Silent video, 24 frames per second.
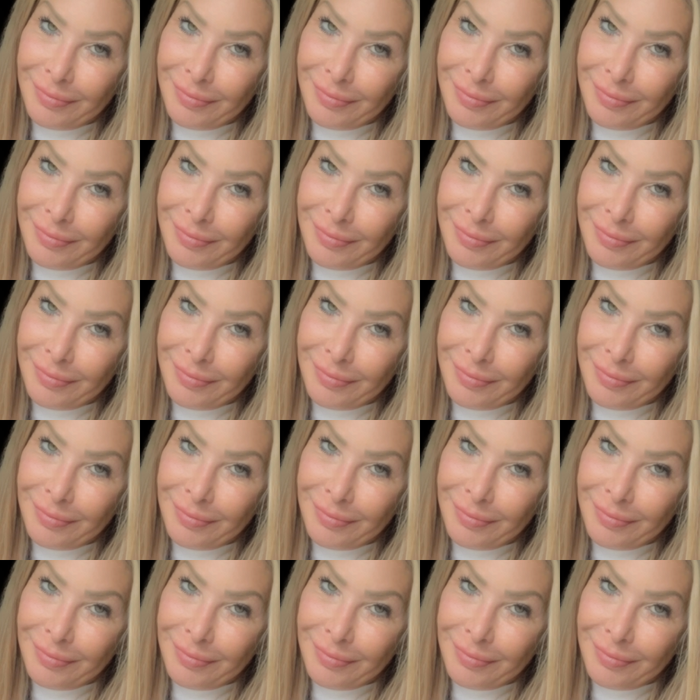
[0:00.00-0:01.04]

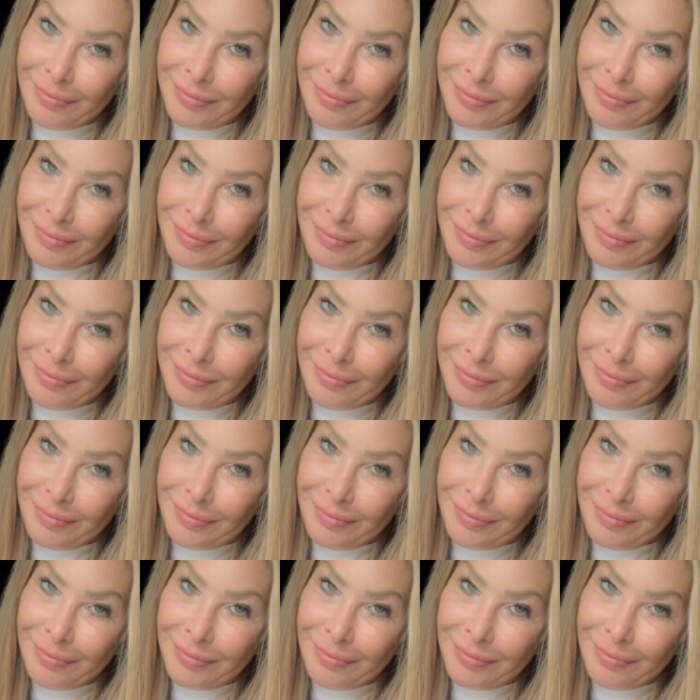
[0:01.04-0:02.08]

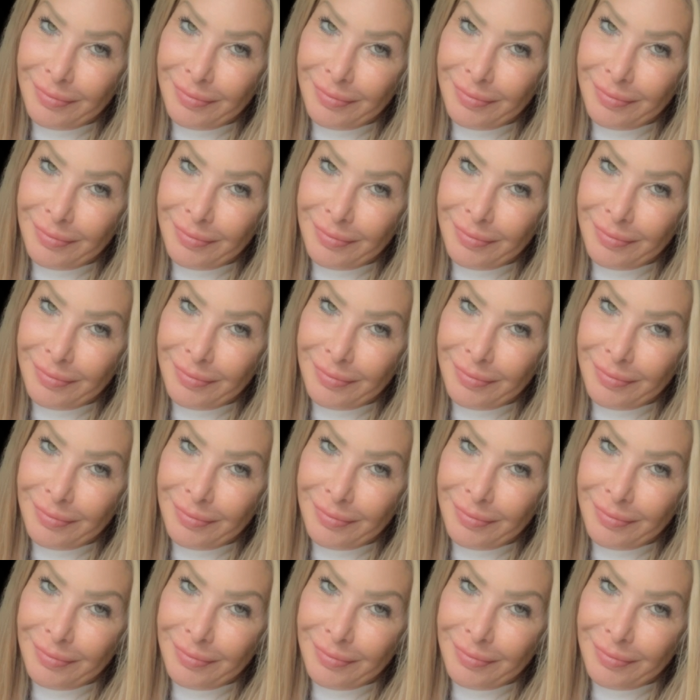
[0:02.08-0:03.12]

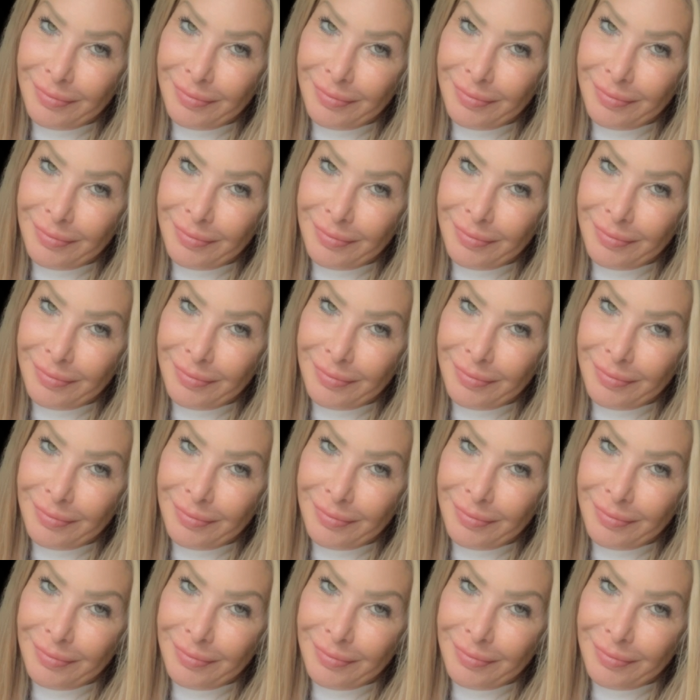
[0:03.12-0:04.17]

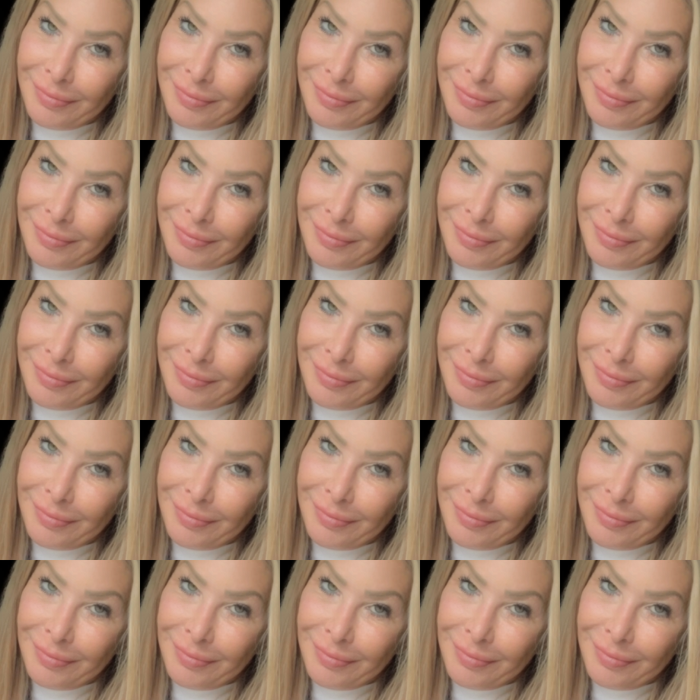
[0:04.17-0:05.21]

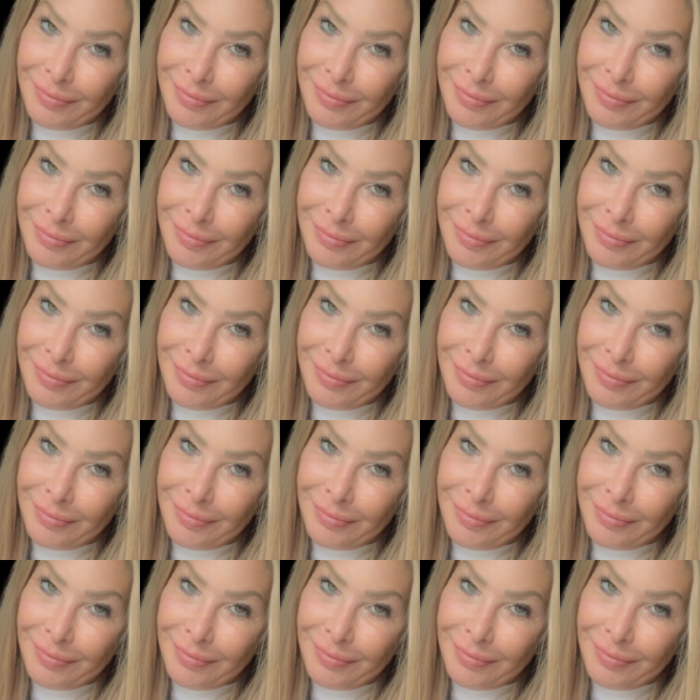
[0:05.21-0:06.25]

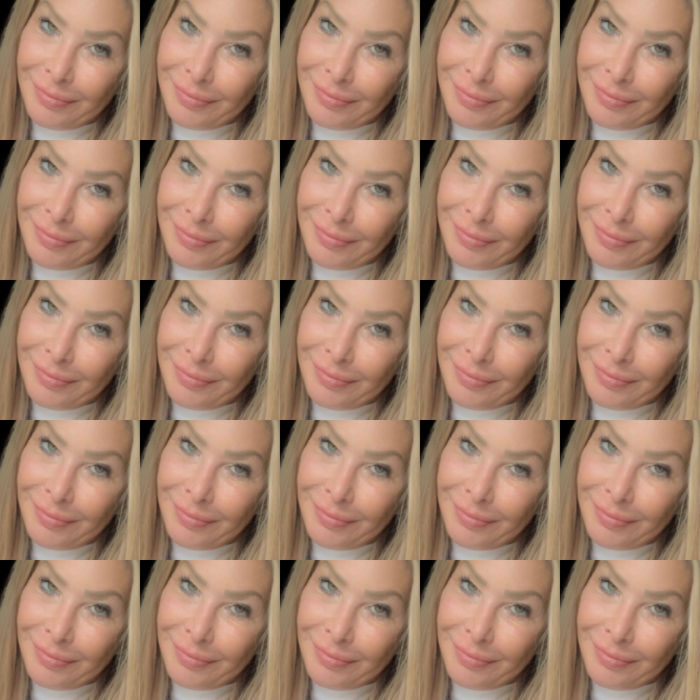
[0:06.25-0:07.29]

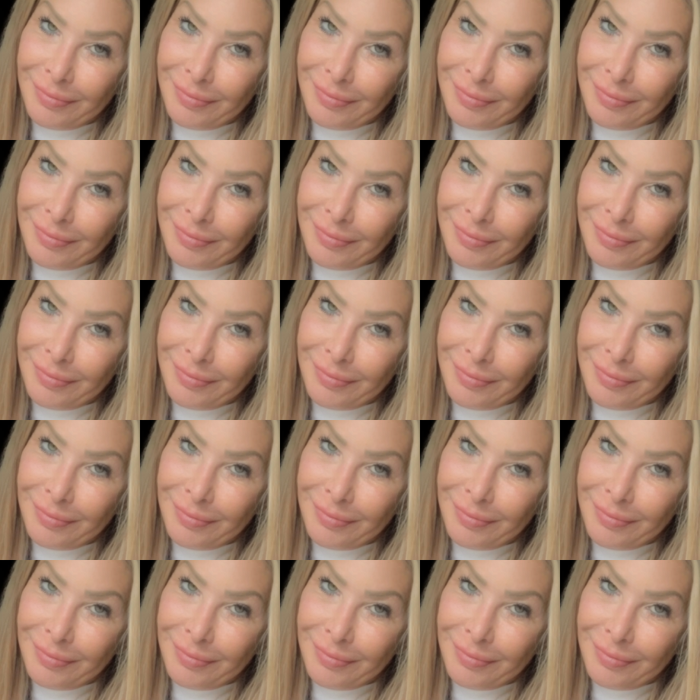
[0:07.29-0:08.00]
[no speech]